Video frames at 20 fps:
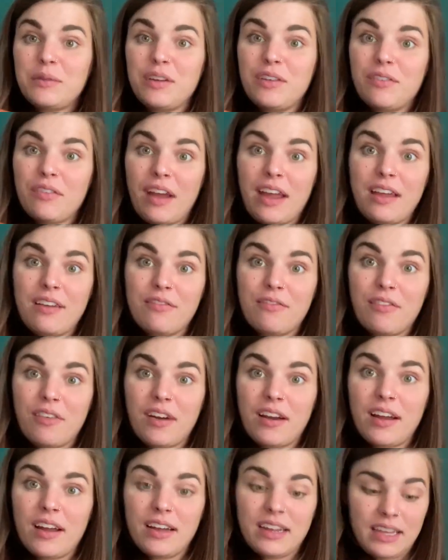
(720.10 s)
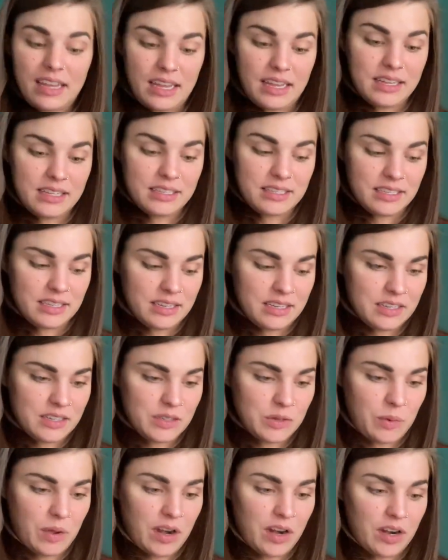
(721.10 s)
to be great for a kid's
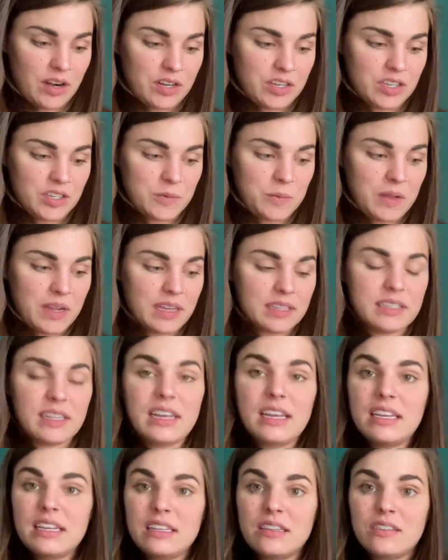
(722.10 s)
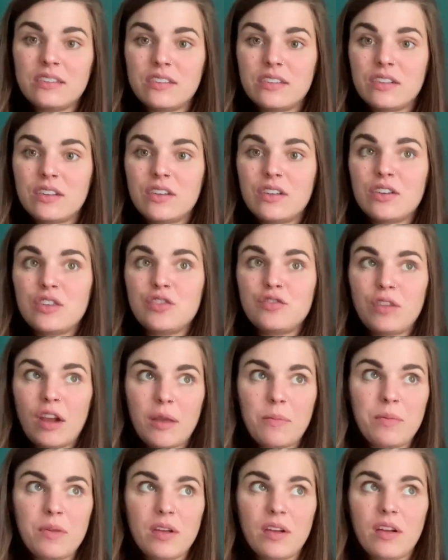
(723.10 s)
sweater just because it is
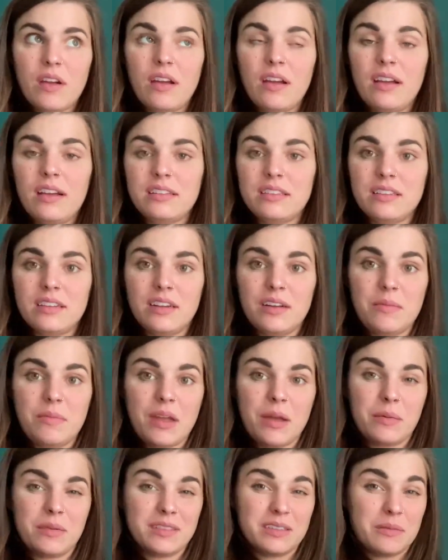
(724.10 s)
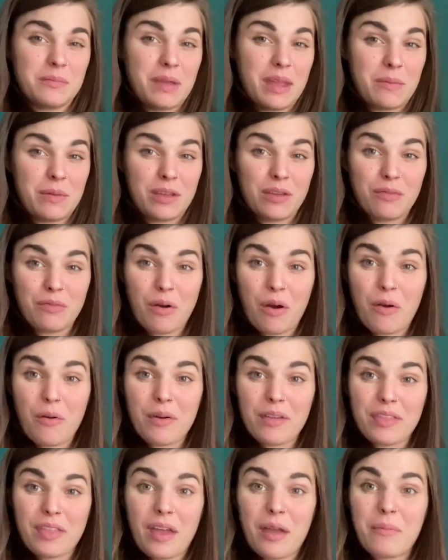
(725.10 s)
drapier. It's going to be able to maybe grow
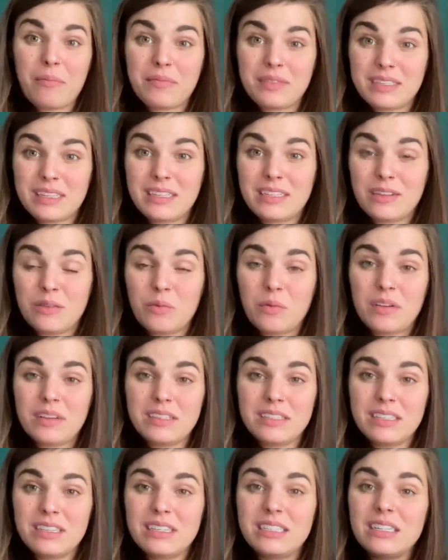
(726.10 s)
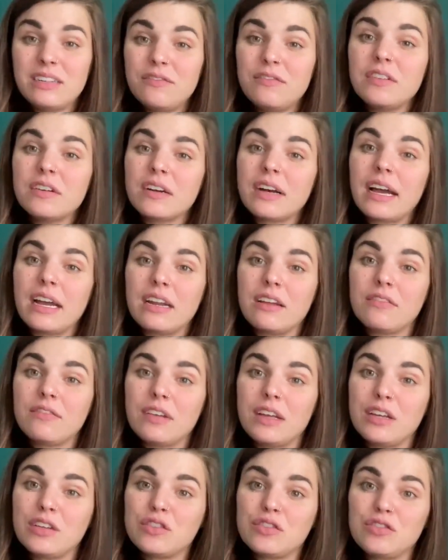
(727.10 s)
with them, since it did feel kind of
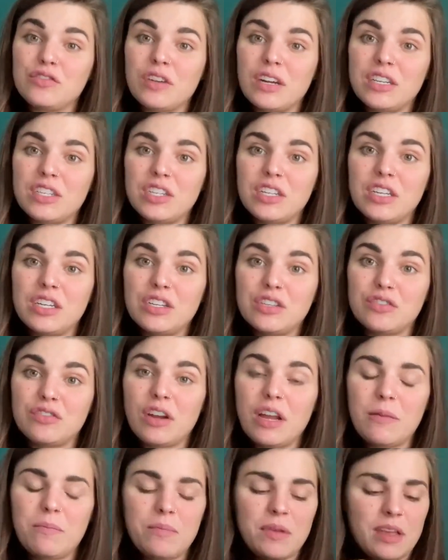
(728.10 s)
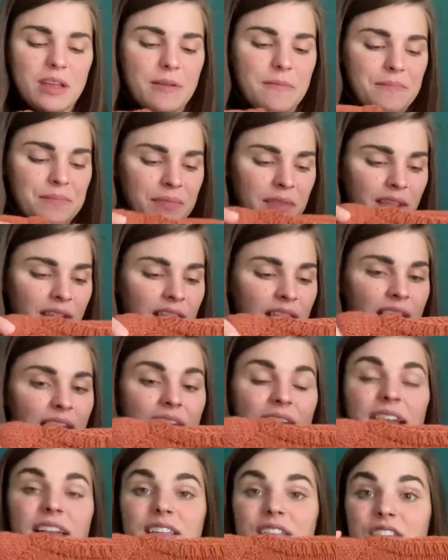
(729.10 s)
like stretchy and drapey,
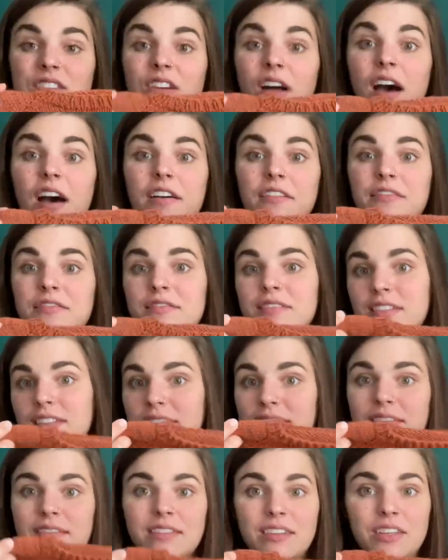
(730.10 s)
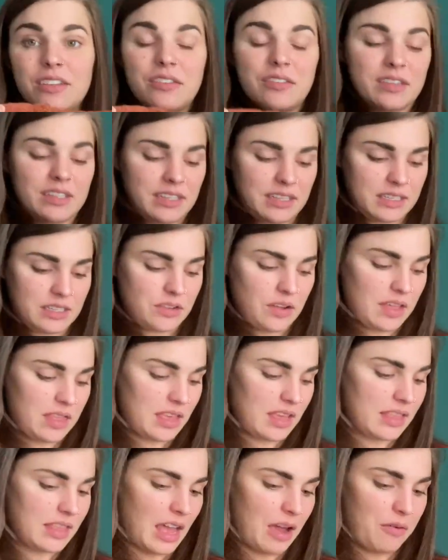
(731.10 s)
and it's soft, you know, so I
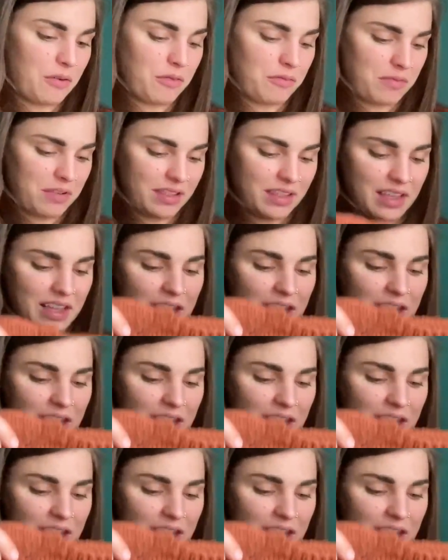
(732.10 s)
think that will really